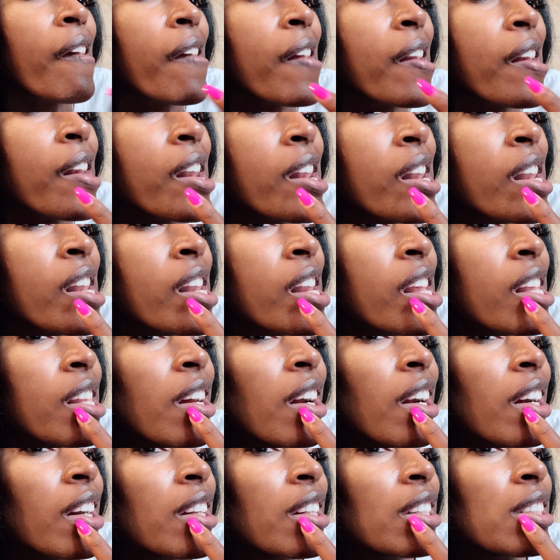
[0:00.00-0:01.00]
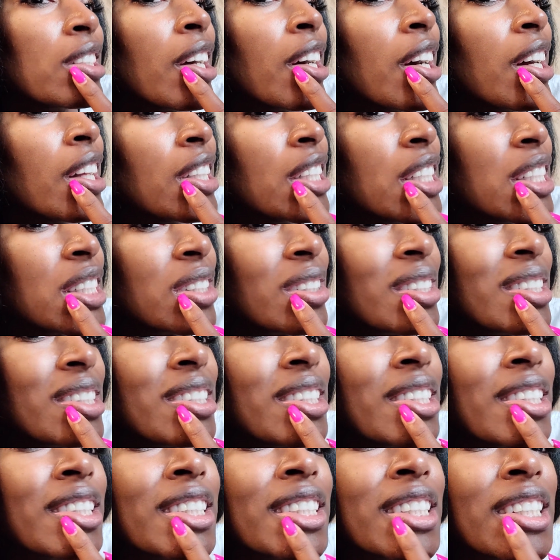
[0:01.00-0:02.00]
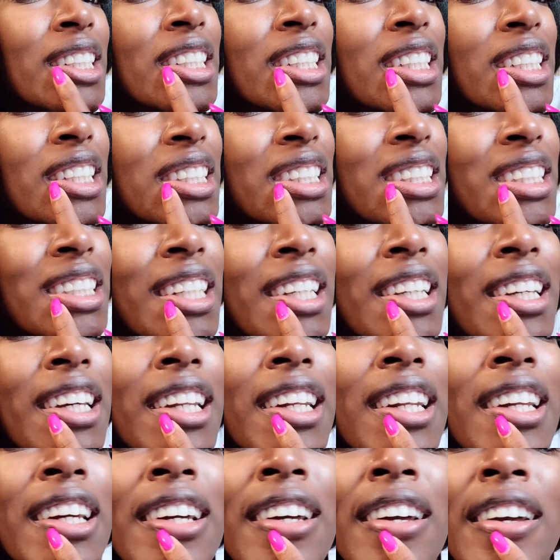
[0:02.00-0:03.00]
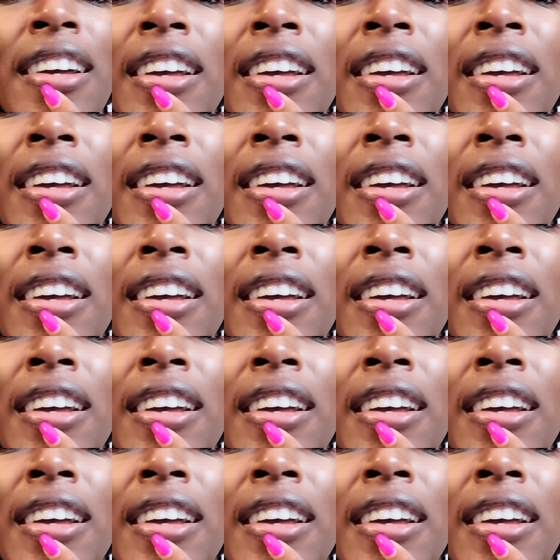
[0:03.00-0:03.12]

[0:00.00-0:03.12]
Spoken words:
I mean, it's hard to tell on this one since she just did